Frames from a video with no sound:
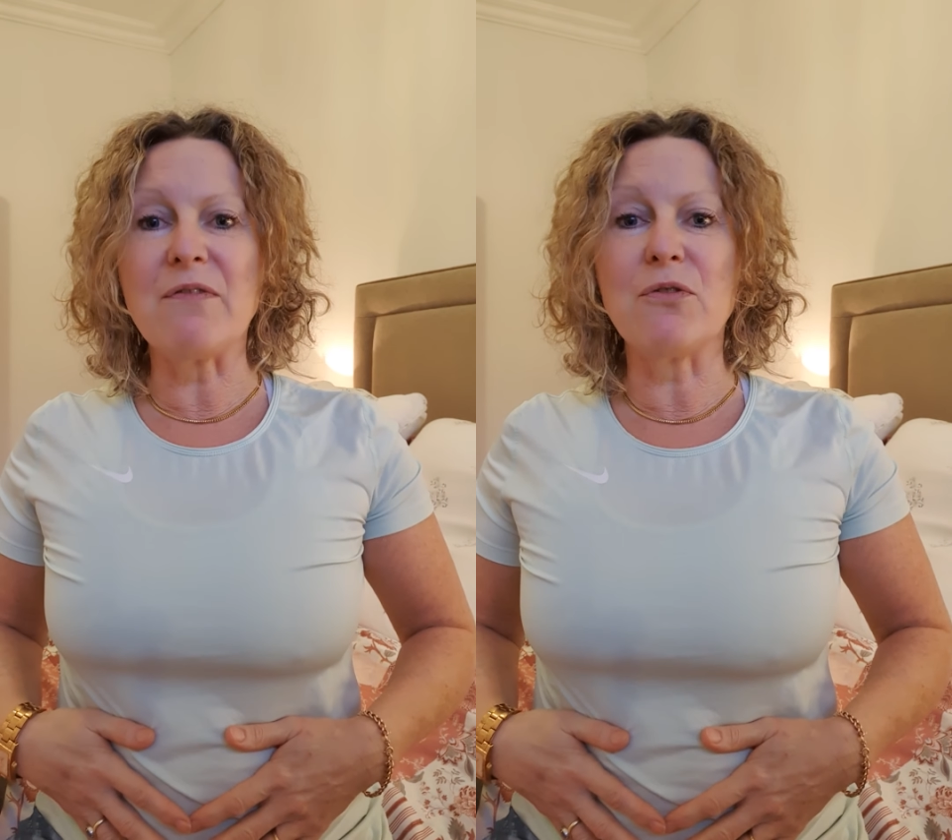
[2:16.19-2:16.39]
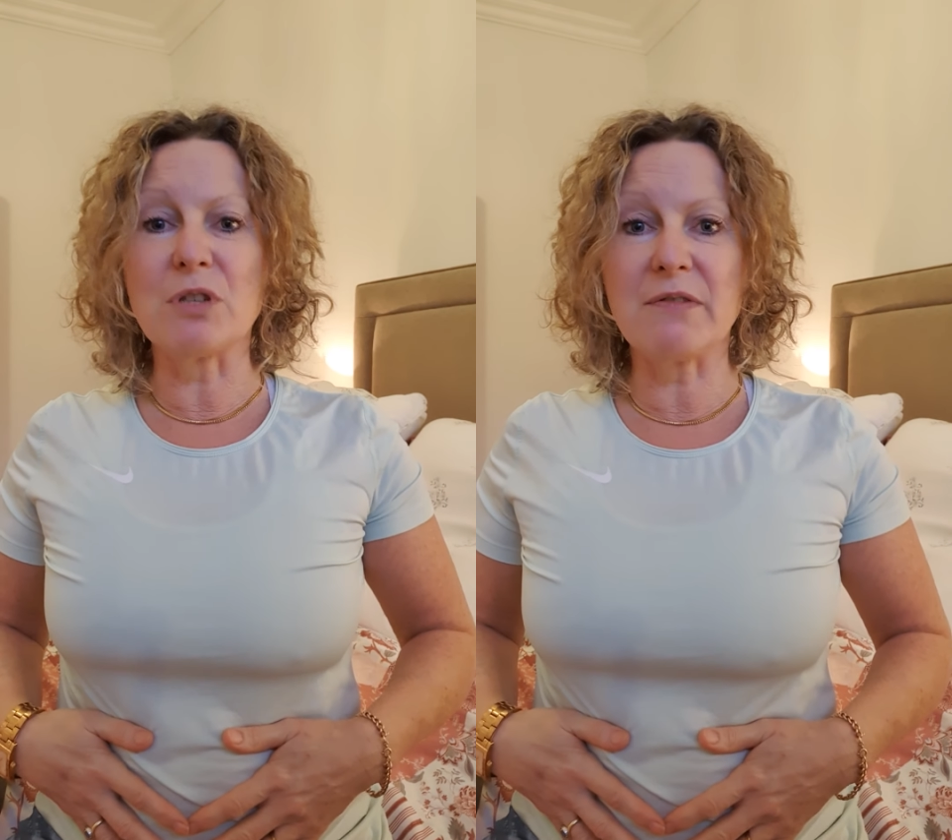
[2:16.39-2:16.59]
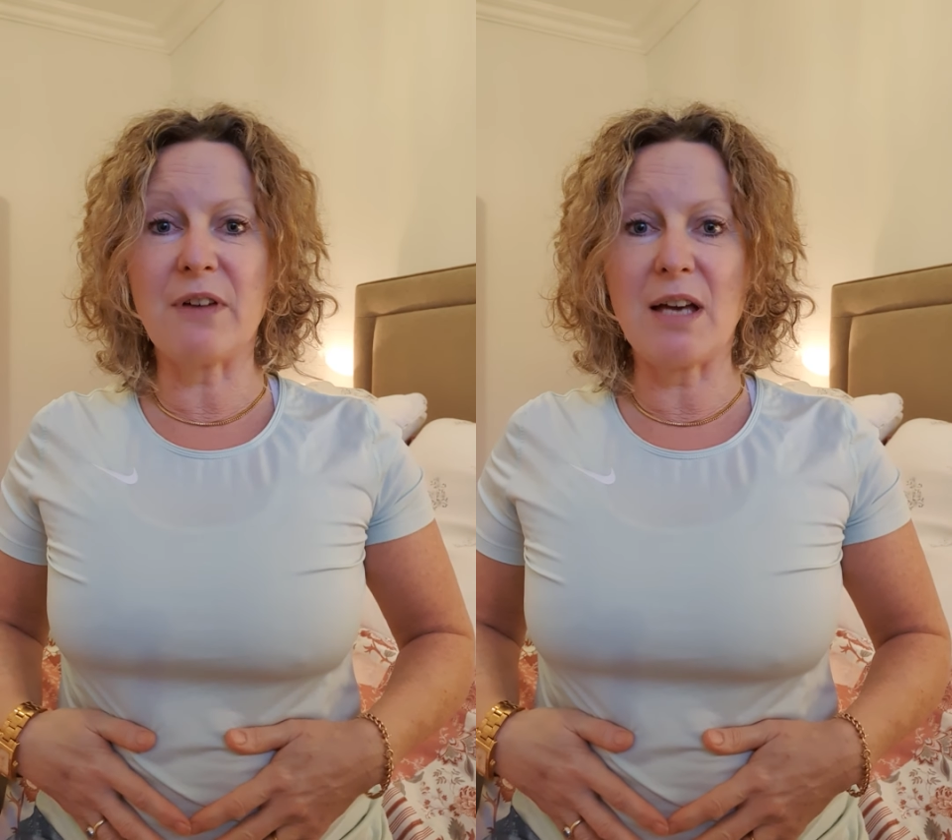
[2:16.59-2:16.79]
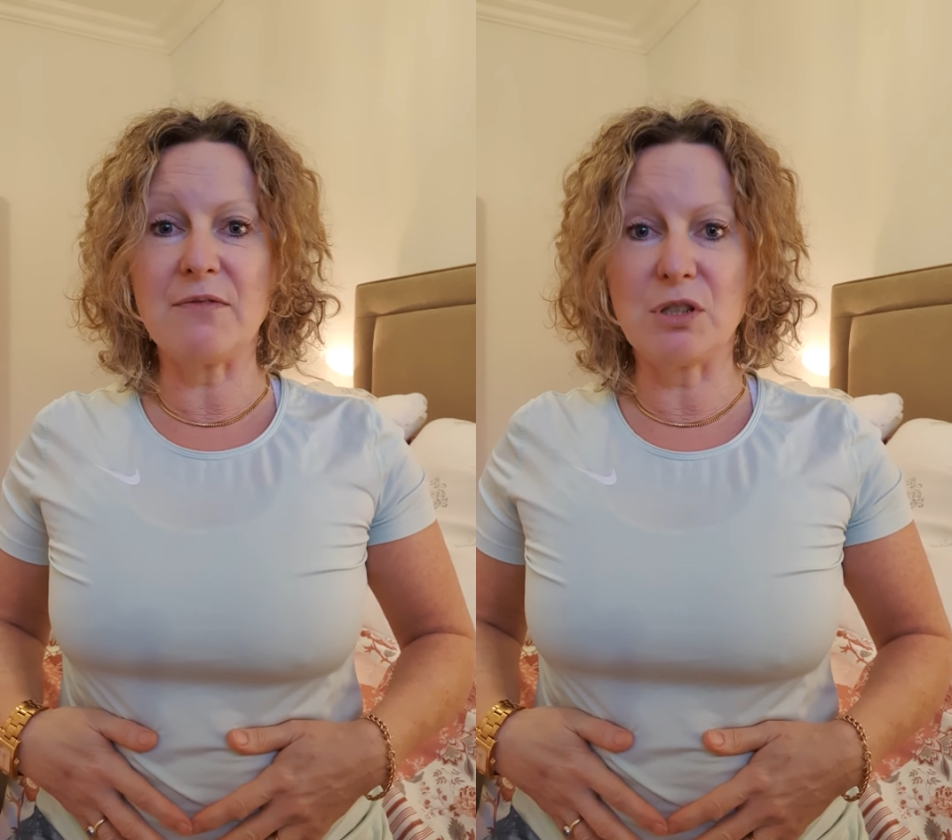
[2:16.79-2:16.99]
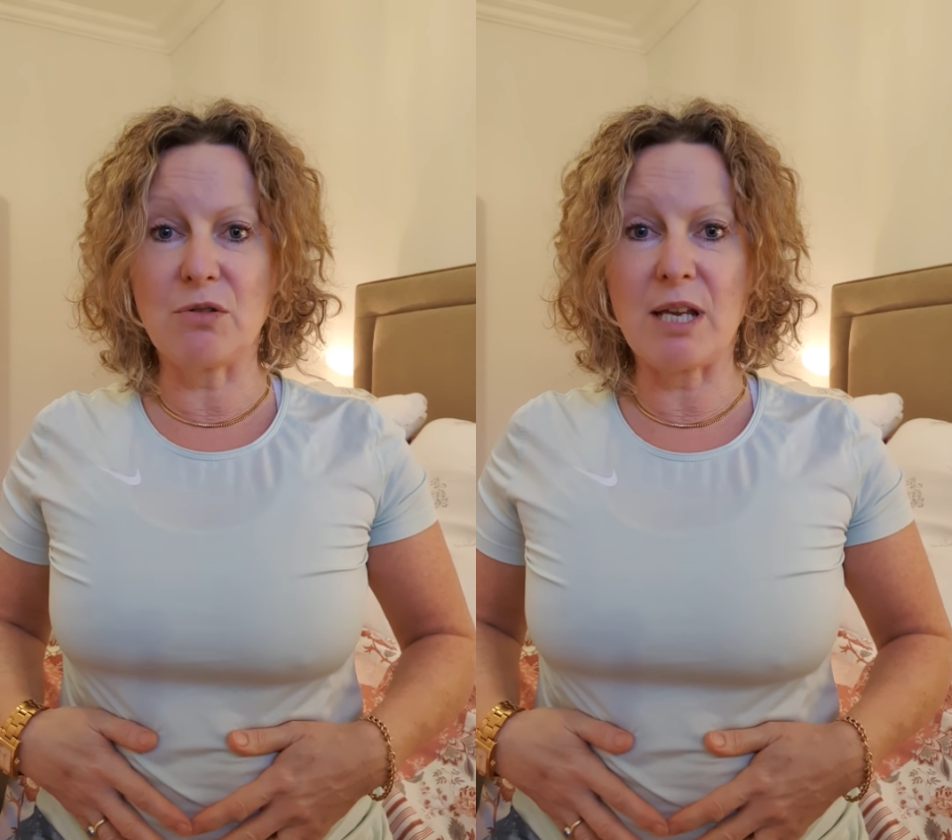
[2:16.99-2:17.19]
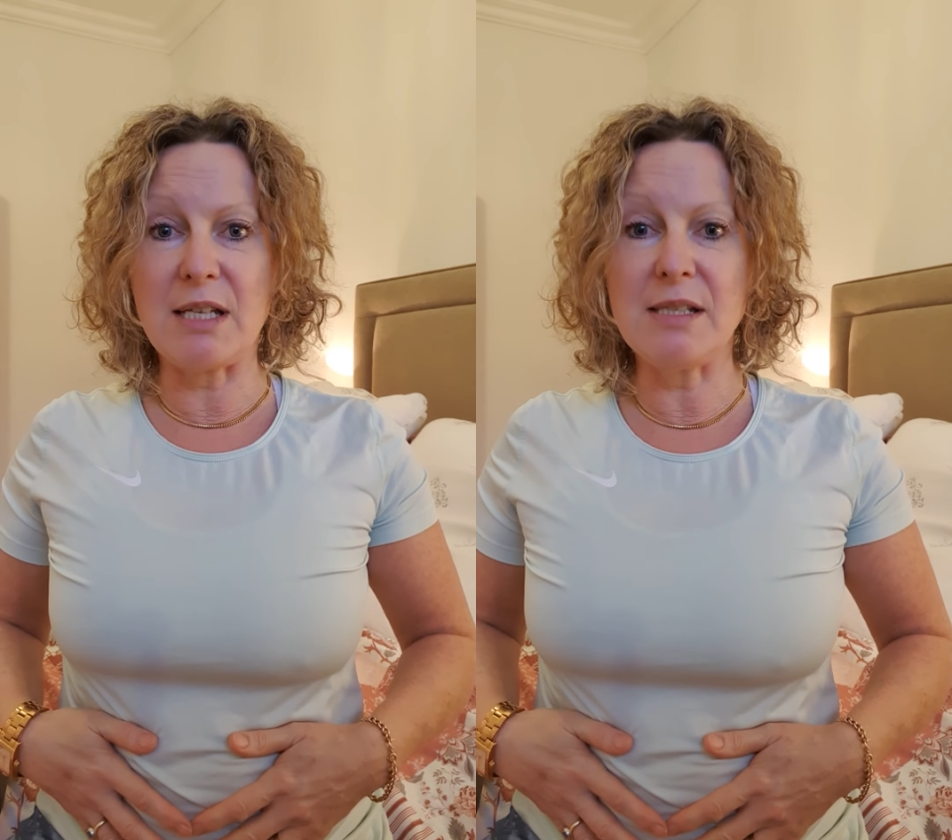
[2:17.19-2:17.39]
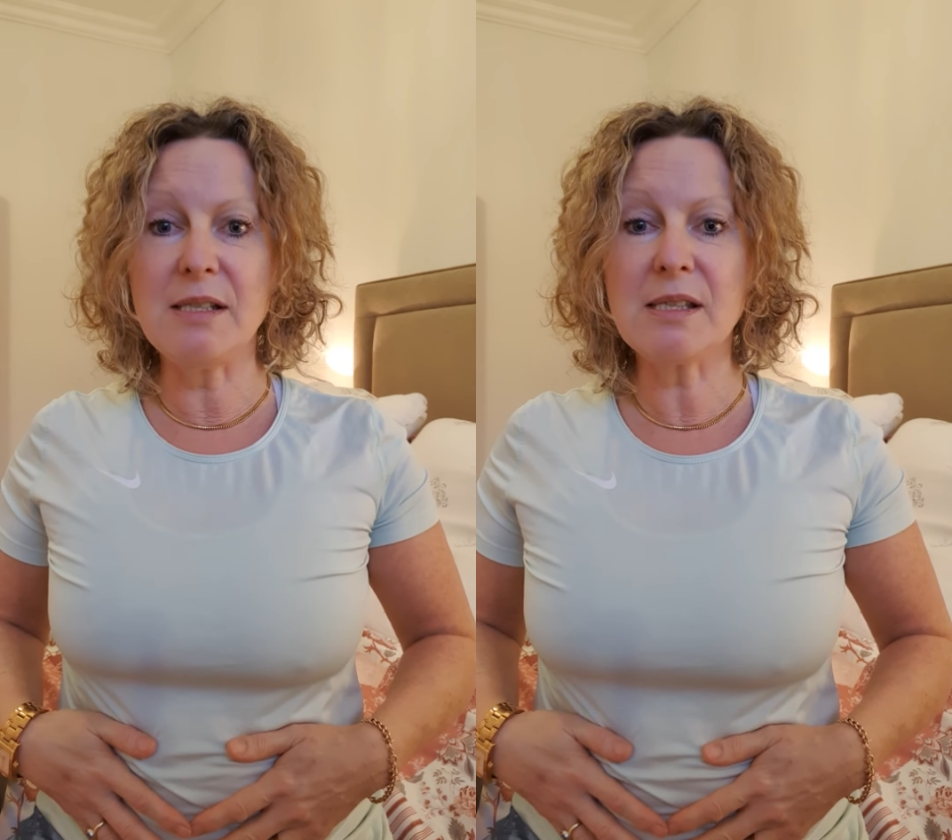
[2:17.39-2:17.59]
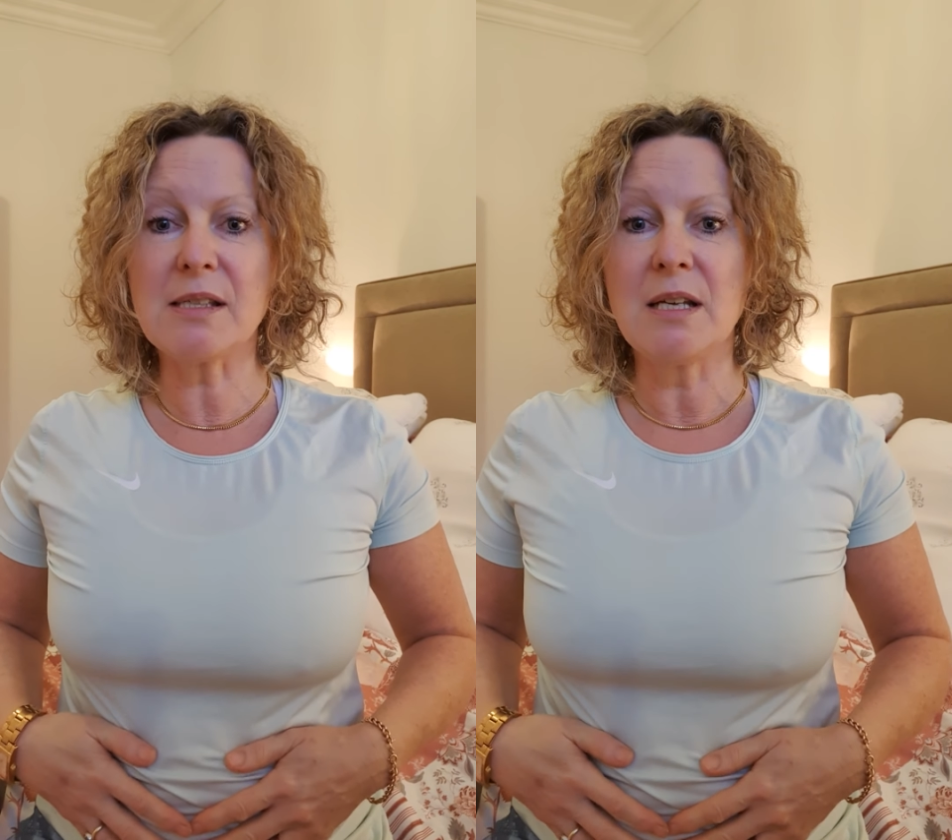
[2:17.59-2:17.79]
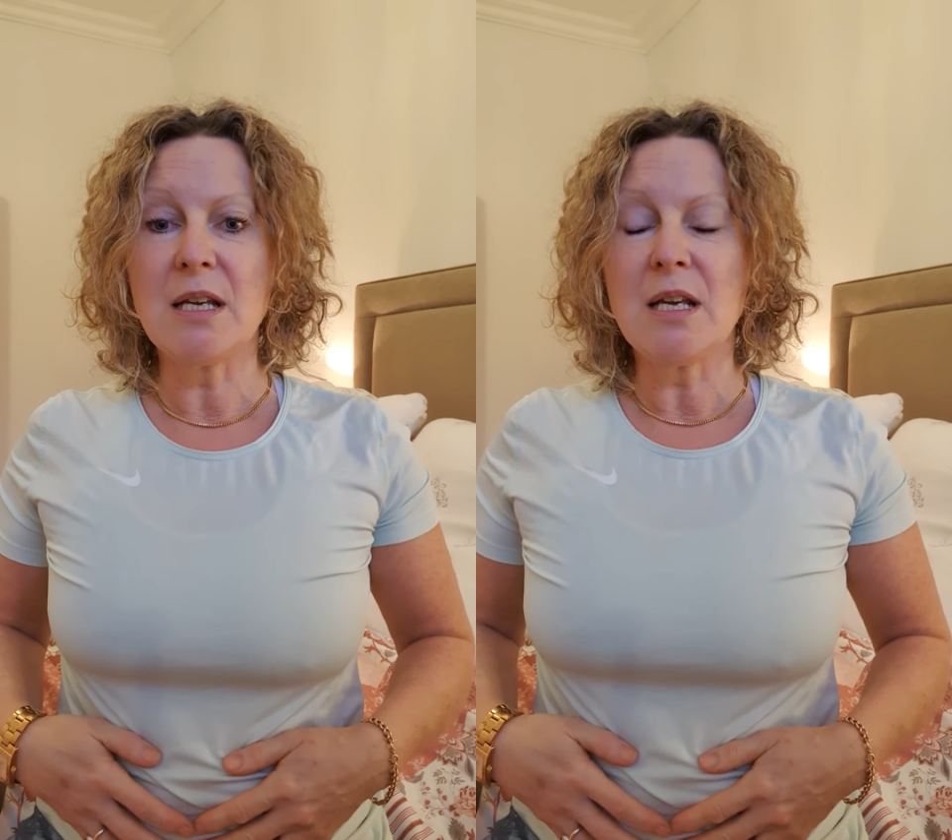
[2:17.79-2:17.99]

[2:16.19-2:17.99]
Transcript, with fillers: 45 degrees,